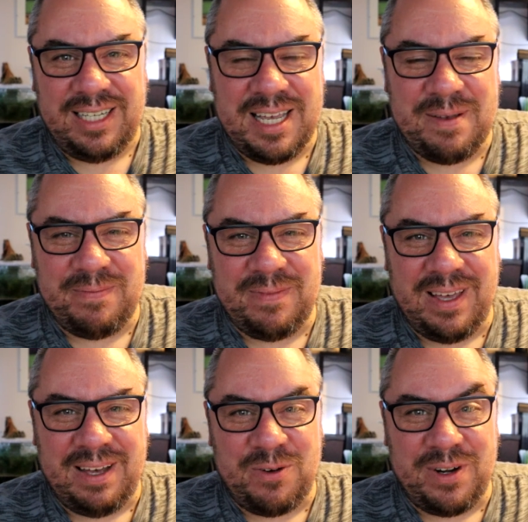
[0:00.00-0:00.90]

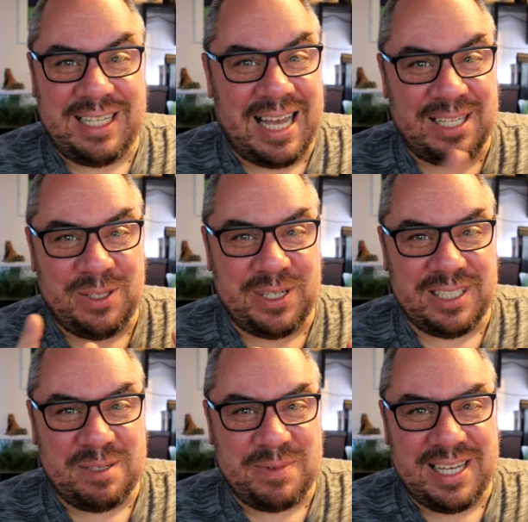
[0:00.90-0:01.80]
I've already had a look
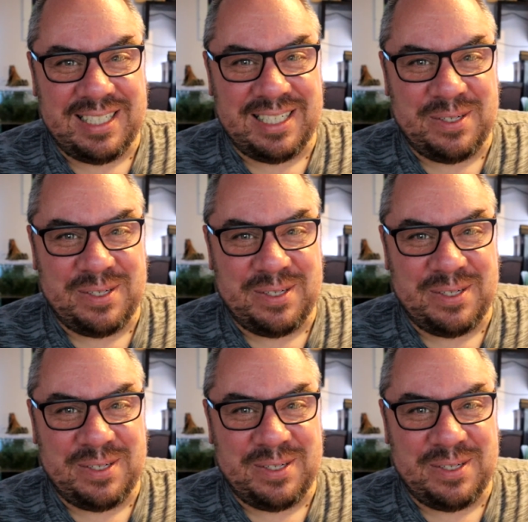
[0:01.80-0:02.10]
at some of his.